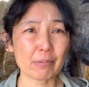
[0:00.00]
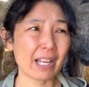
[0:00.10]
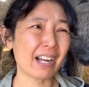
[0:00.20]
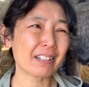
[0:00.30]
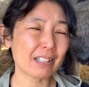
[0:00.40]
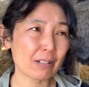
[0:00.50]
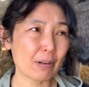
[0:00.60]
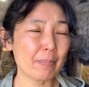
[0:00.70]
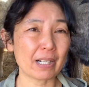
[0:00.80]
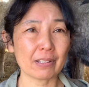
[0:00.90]
We actually go a
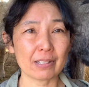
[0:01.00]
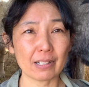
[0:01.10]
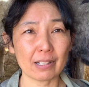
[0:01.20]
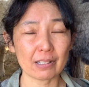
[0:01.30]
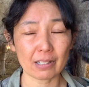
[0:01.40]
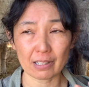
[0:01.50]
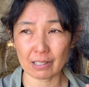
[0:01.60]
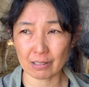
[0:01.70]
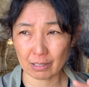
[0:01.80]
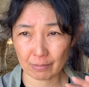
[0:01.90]
bit on the
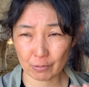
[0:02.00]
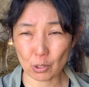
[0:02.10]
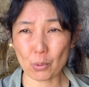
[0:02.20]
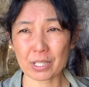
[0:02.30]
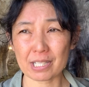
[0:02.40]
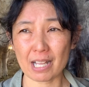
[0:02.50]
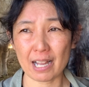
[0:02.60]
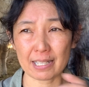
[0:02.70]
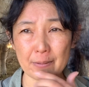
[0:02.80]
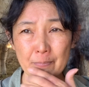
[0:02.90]
lower side.